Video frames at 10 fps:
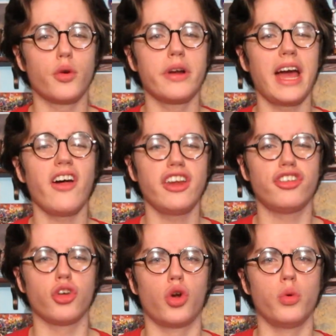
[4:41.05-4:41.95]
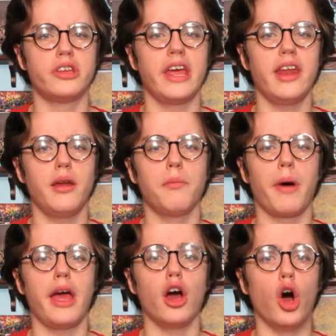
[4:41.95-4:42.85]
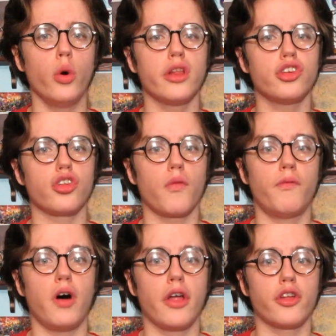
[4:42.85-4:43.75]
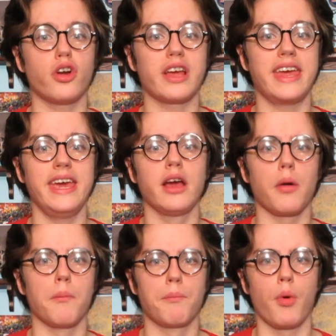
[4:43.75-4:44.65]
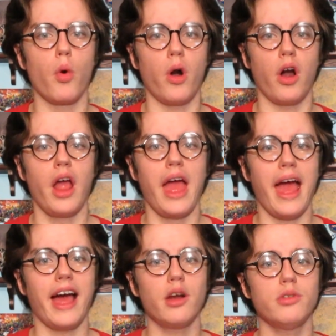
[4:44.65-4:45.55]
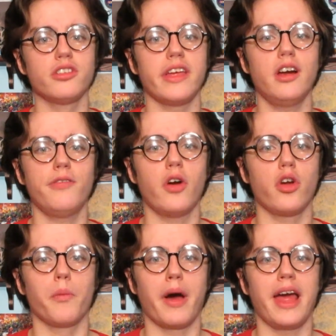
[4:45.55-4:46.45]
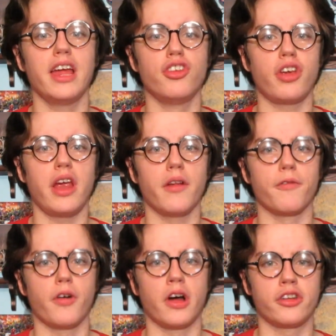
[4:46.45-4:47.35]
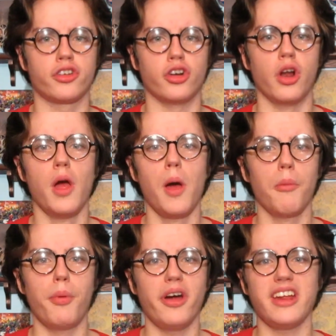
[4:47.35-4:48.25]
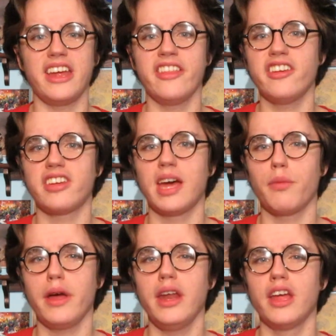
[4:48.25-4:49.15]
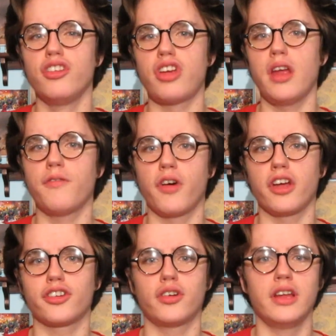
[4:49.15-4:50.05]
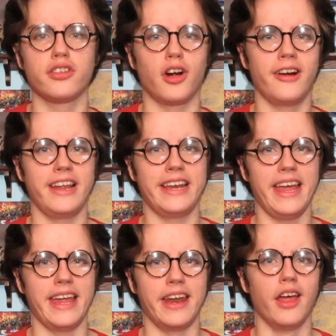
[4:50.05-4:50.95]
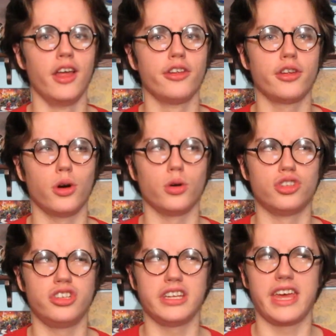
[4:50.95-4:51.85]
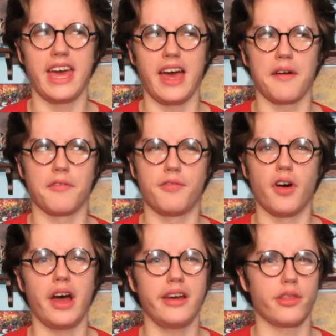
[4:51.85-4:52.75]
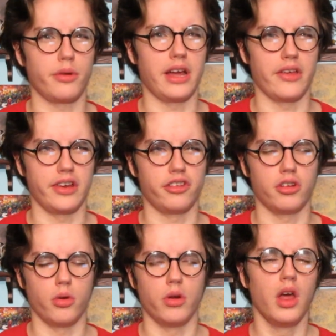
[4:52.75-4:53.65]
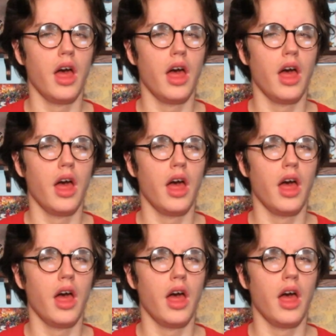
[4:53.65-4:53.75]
the Reality Stone was hidden by Odin's father, King Bor, and was later found by Jane Foster. But in this timeline, Jane Foster is already dead, so she can't find the Reality Stone.